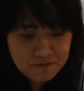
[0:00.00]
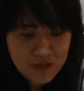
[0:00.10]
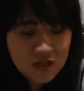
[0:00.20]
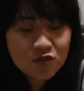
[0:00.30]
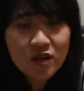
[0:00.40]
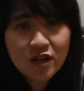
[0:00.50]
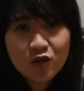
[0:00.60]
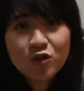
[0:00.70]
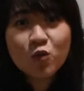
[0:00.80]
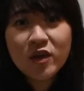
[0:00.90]
it's really
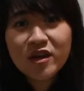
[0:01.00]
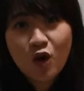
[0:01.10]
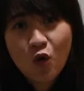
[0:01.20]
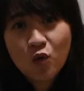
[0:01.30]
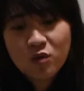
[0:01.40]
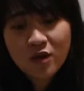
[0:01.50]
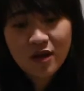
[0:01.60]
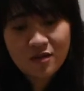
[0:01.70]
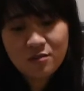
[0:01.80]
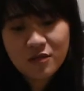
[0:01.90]
good. We know,
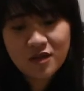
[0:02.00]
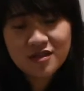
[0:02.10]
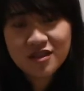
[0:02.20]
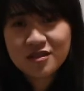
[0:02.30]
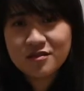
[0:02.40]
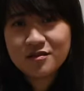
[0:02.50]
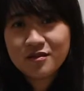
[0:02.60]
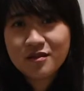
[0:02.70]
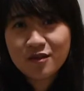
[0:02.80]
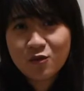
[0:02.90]
like, is this
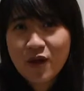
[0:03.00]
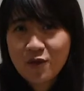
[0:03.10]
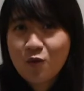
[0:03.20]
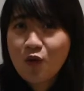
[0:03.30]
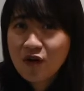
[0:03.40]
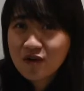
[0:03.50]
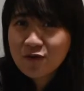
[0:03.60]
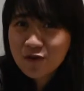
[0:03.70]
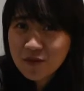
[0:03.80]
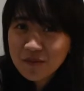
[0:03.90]
the right water
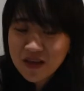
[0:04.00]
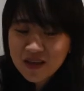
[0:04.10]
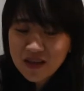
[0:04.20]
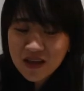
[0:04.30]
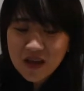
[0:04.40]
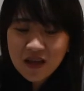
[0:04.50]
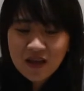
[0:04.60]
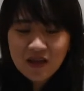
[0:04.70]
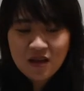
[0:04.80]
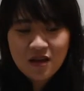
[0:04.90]
for me?
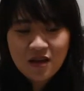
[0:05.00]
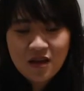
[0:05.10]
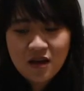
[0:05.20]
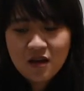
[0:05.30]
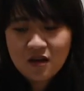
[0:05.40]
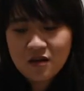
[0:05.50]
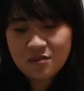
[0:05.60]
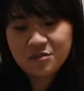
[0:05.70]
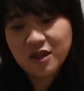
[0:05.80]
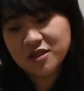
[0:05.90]

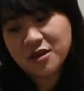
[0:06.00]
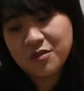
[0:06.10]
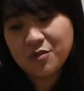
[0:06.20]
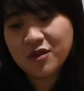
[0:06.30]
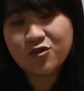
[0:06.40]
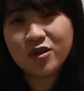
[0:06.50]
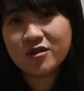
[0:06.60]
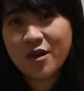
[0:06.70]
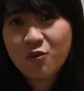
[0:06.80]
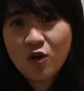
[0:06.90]
And some people drink
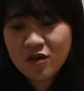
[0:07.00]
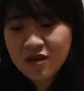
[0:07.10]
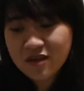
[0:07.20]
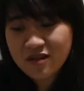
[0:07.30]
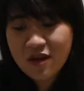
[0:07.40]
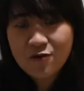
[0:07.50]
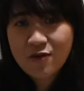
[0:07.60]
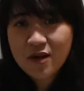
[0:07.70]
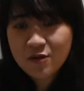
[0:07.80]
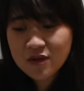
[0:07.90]
tap water and they are
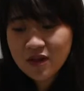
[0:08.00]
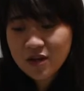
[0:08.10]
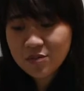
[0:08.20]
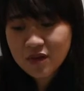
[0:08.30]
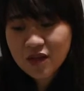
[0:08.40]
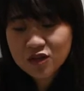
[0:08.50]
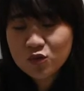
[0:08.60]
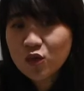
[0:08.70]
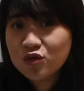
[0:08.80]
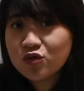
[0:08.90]
fine with that, but I just
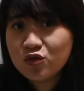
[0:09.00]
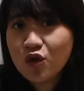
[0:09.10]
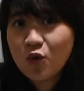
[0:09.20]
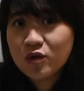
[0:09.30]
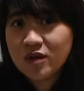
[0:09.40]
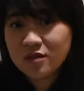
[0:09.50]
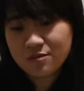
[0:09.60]
want to know that